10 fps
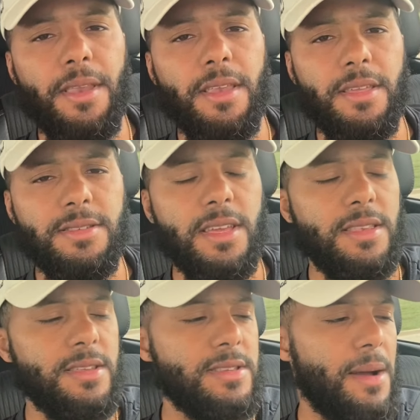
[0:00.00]
that he's getting
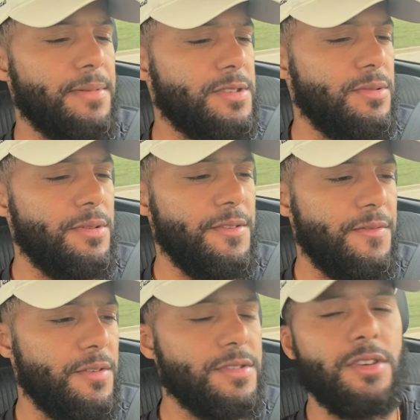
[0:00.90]
this opportunity
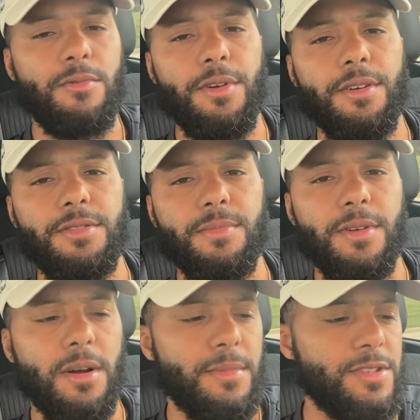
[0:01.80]
for his career to
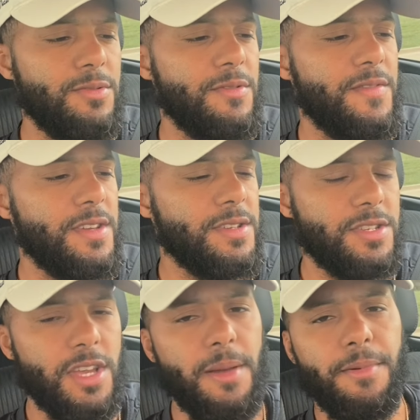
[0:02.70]
become a two-division
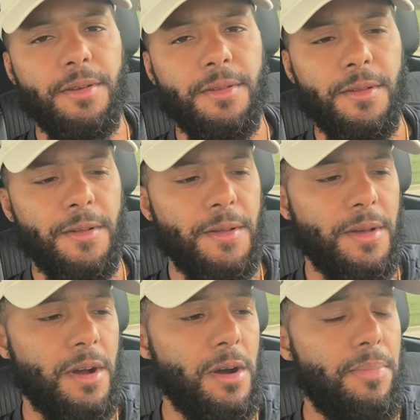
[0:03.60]
champion,
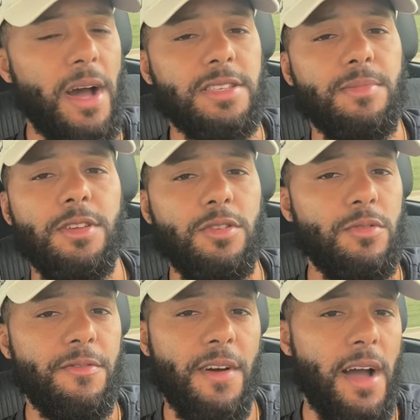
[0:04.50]
possibly
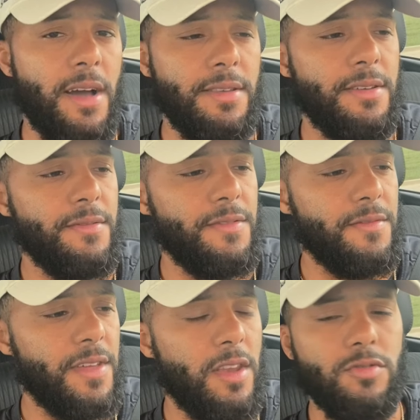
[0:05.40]
unified if
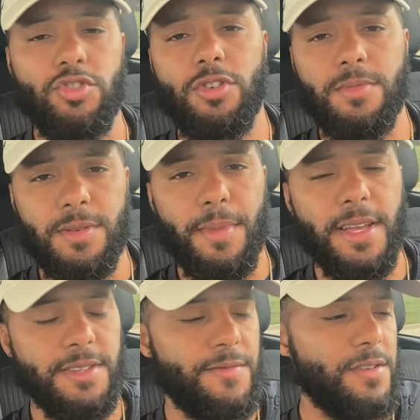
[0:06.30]
they don't strip
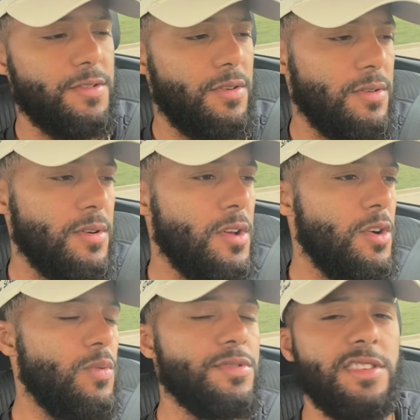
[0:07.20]
Sebastian Fundora.
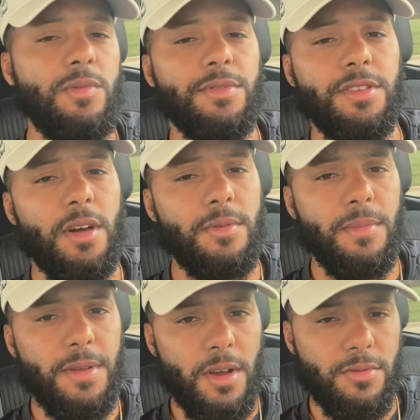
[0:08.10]
We'll see what the
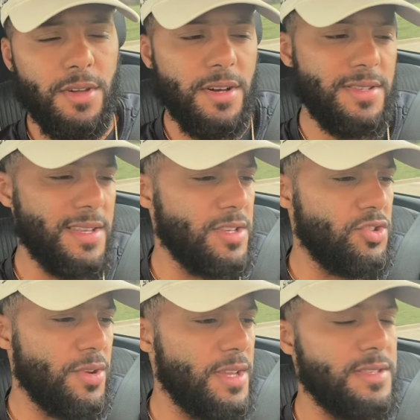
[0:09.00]
WBO does. That's a
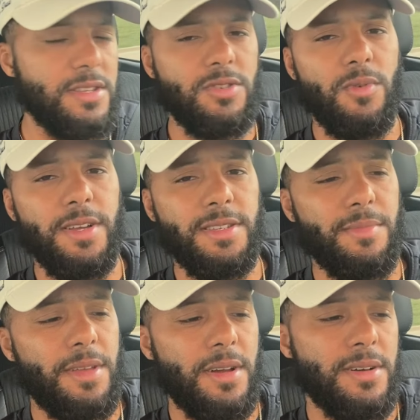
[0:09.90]
tricky situation
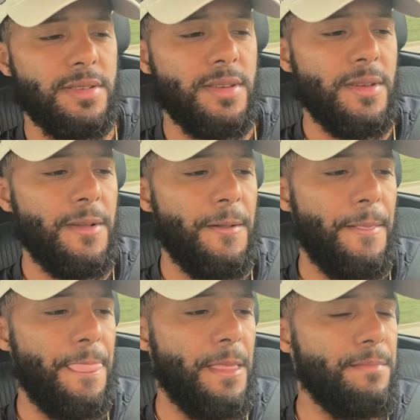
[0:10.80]
because
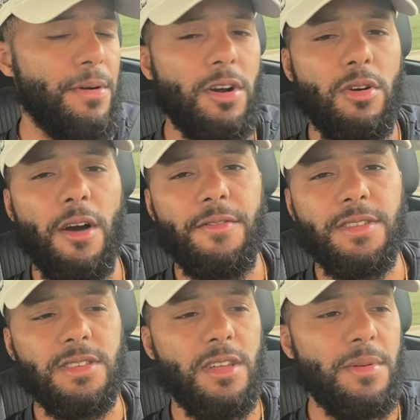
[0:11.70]
Bud Crawford
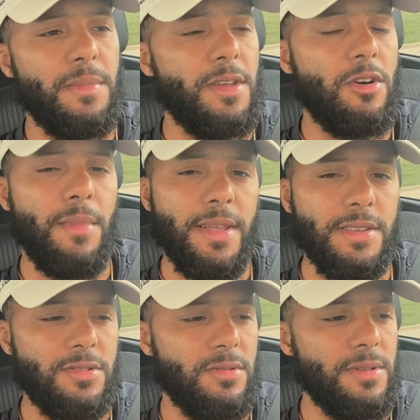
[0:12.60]
is a WBO
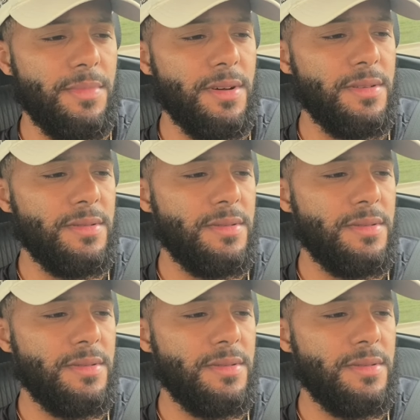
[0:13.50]
mandatory, but